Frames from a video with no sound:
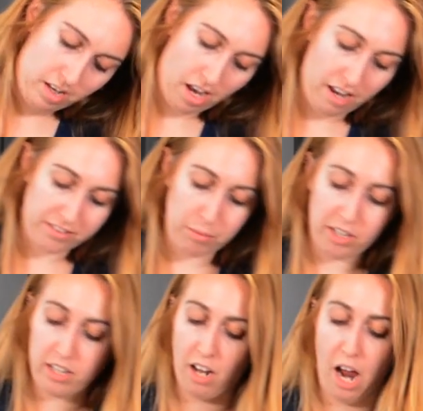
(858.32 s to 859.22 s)
If someone
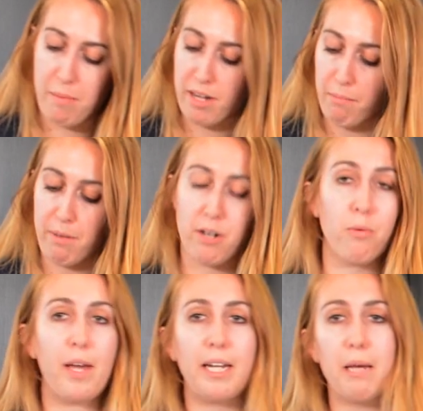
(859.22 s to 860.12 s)
can comment a better
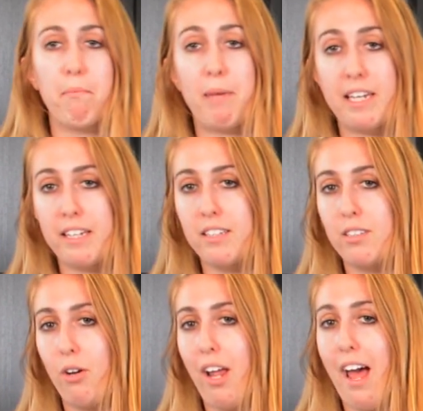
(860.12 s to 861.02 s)
way to get baking
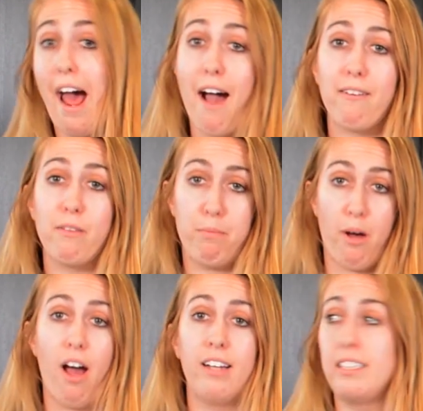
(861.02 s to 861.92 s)
soda out of the
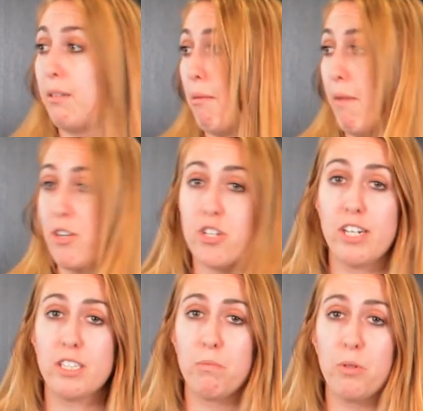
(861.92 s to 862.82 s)
box into a
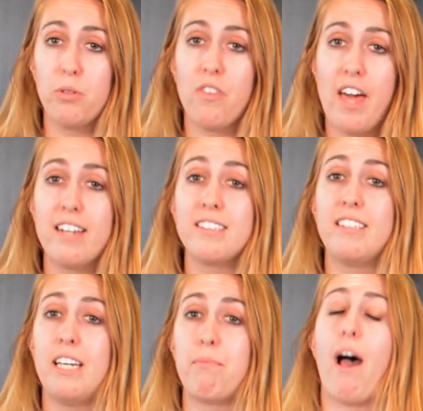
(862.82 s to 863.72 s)
measuring spoon, that is a
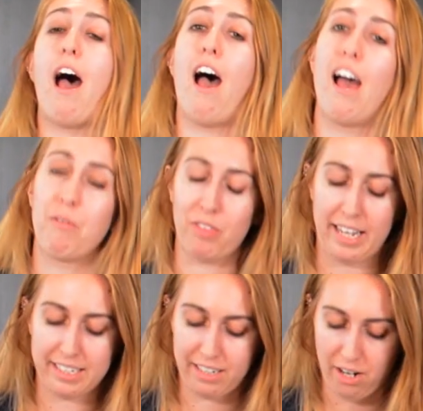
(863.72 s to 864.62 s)
tip I would like to